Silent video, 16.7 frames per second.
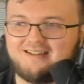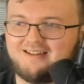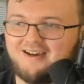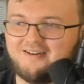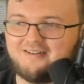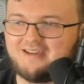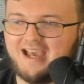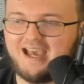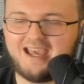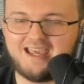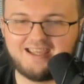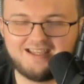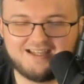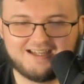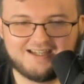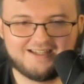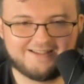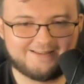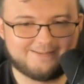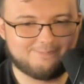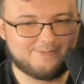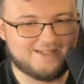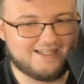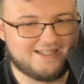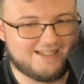Okay.
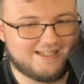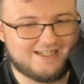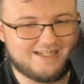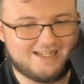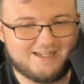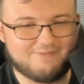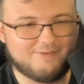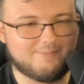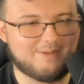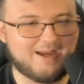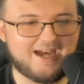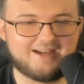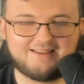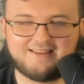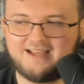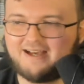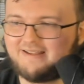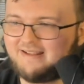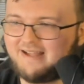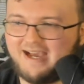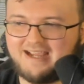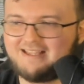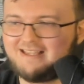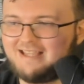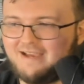Speed, even max out
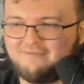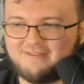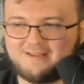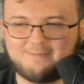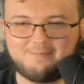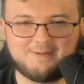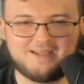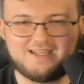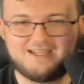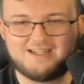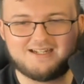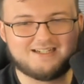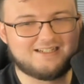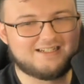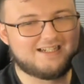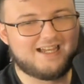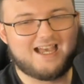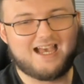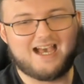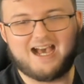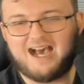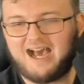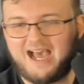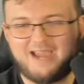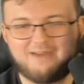97 speed.
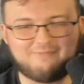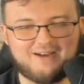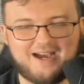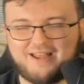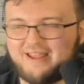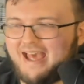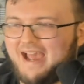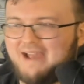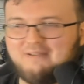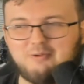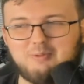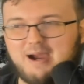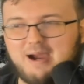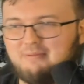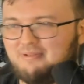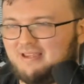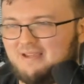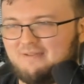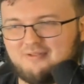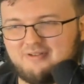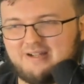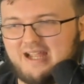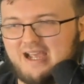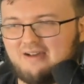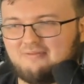I'd rather have a wide receiver
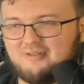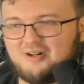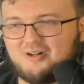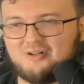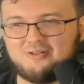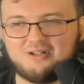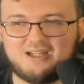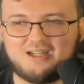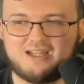in that role.